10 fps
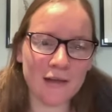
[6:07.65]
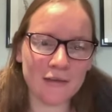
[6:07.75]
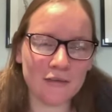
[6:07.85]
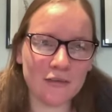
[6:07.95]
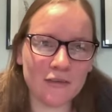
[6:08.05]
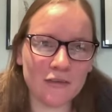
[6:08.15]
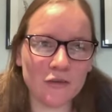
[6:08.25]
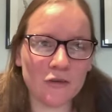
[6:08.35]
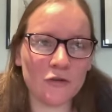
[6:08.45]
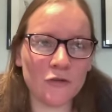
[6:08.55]
And
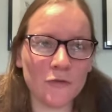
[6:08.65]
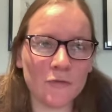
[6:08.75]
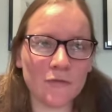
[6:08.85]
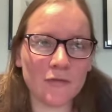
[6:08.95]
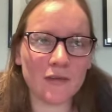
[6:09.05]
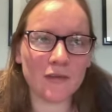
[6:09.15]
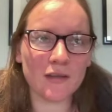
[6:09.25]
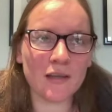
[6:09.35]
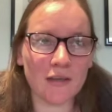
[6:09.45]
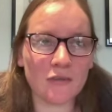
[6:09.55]
so
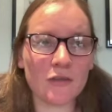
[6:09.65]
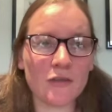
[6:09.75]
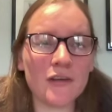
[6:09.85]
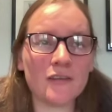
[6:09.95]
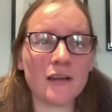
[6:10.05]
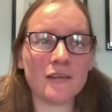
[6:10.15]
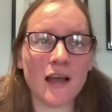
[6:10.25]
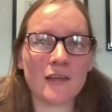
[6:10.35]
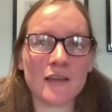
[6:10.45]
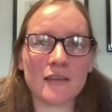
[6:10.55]
yeah, so the reason I
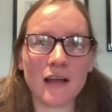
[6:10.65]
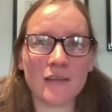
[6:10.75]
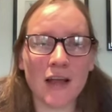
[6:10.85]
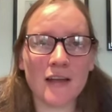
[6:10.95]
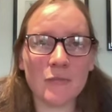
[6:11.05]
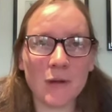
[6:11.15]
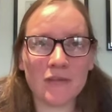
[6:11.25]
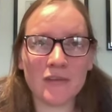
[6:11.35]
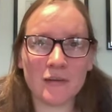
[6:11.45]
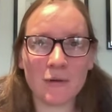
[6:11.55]
said is I kind of
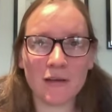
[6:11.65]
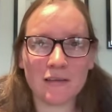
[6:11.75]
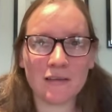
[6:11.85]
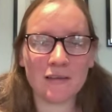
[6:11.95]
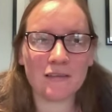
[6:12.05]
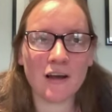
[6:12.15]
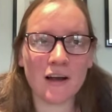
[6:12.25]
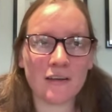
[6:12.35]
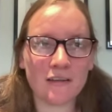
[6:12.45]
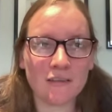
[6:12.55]
pivoted a bit since I
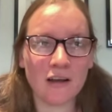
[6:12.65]
started.